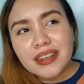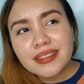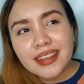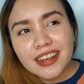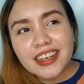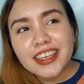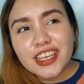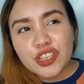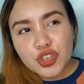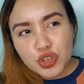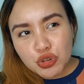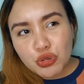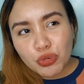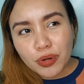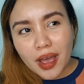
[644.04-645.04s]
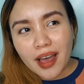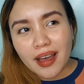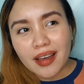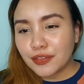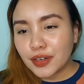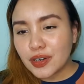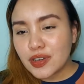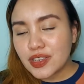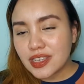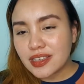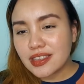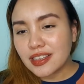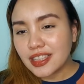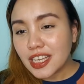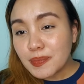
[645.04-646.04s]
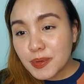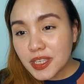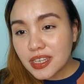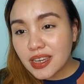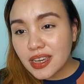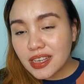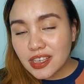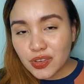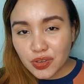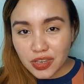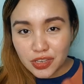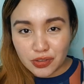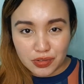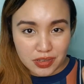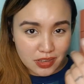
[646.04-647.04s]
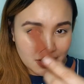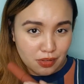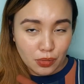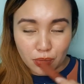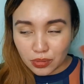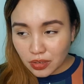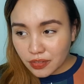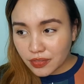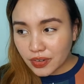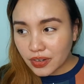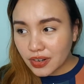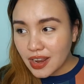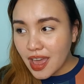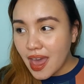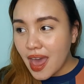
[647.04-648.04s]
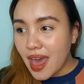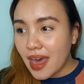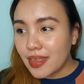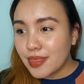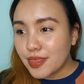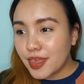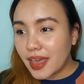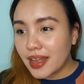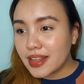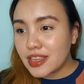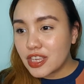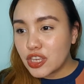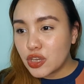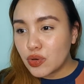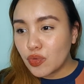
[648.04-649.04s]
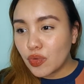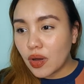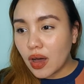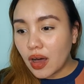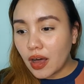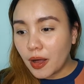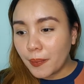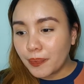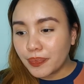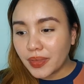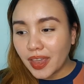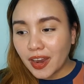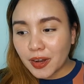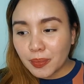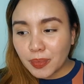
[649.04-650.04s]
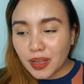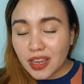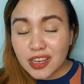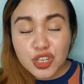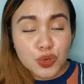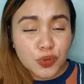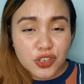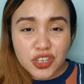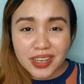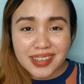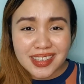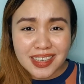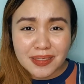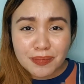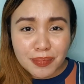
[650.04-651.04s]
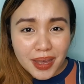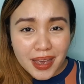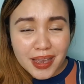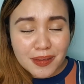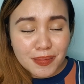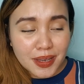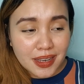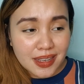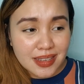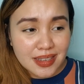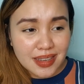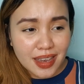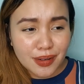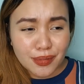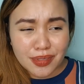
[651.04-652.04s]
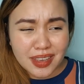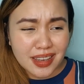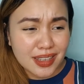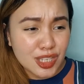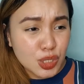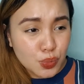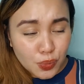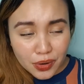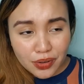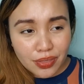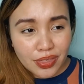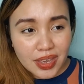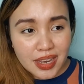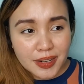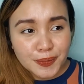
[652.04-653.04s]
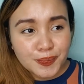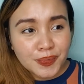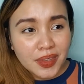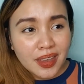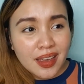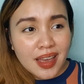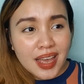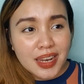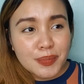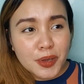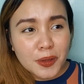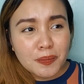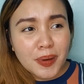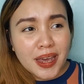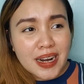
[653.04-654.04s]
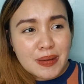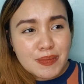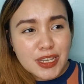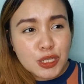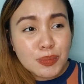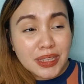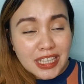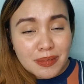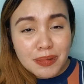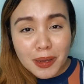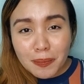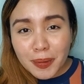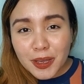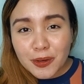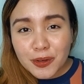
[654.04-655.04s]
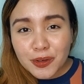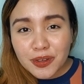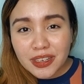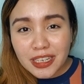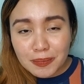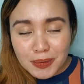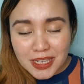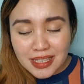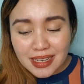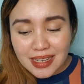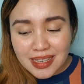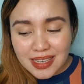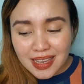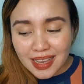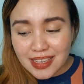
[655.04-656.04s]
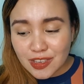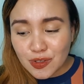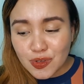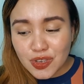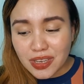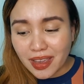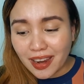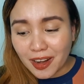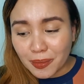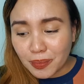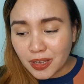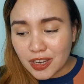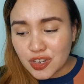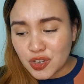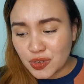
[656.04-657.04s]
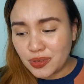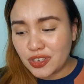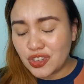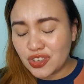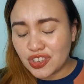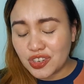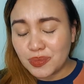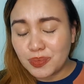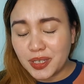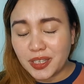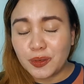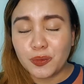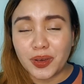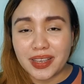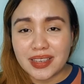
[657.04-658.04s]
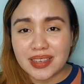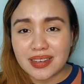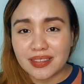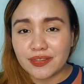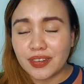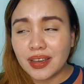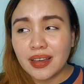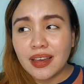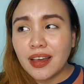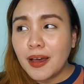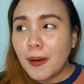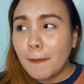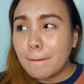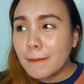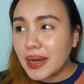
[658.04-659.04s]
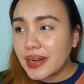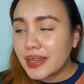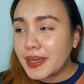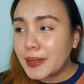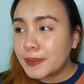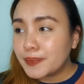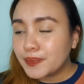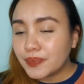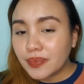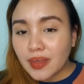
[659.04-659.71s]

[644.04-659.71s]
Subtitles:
nila ng itsura. First is the lipsticks, you can use it all over. And then yung air blush, which I didn't buy because I don't think it's worth it. Alam mo yun, parang mas matibay pa yung lipsticks kesa dun sa air blush. So it's just a complete waste of money.